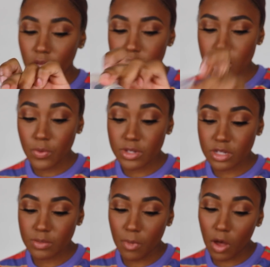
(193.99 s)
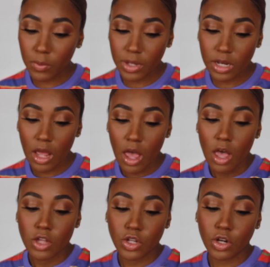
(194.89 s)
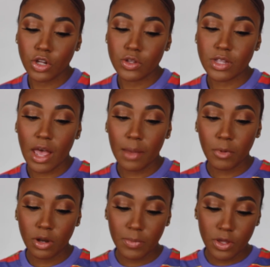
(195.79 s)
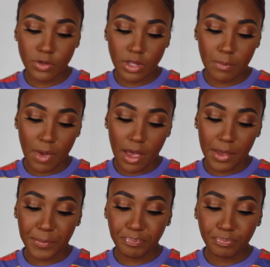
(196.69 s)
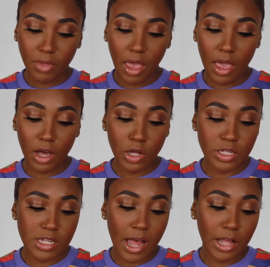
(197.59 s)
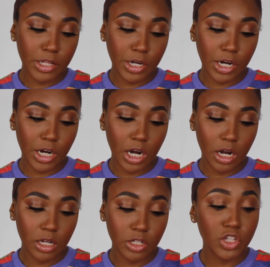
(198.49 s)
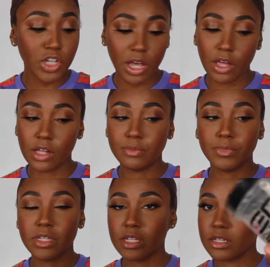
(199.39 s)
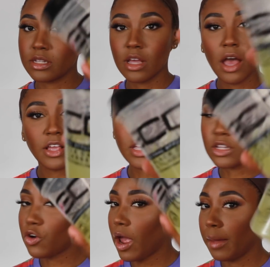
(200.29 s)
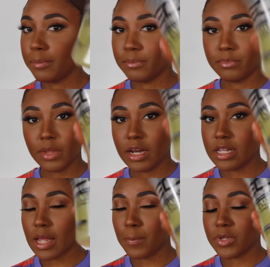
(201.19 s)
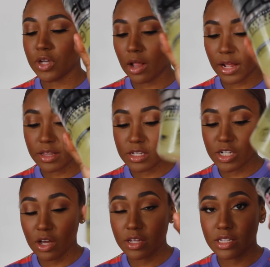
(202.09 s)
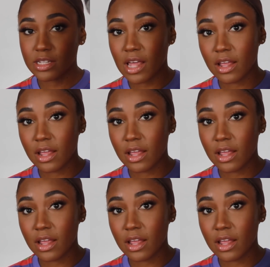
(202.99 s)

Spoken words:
it's a small one. So you're gonna use that. I'm gonna be using my Echo Styler gel. This is grab any type of gel. I like this gel because it's